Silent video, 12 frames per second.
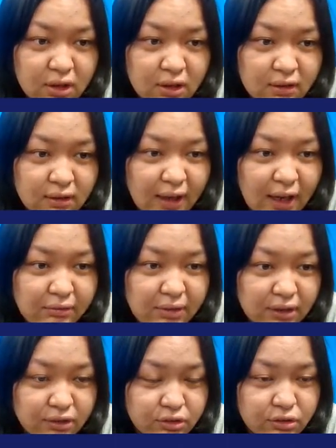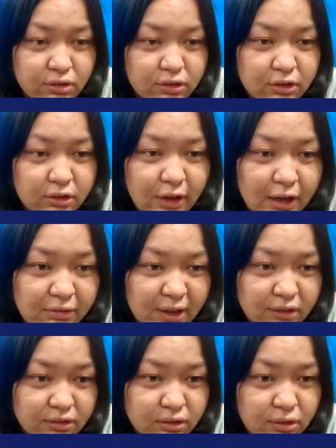Then I will
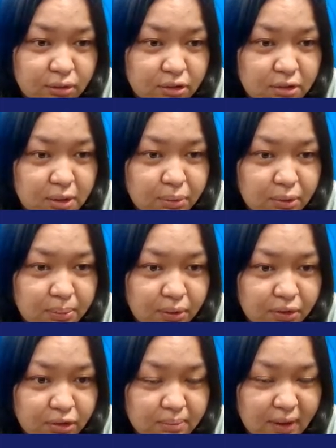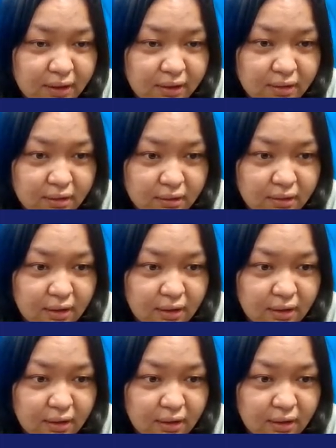introduce the proposed methods,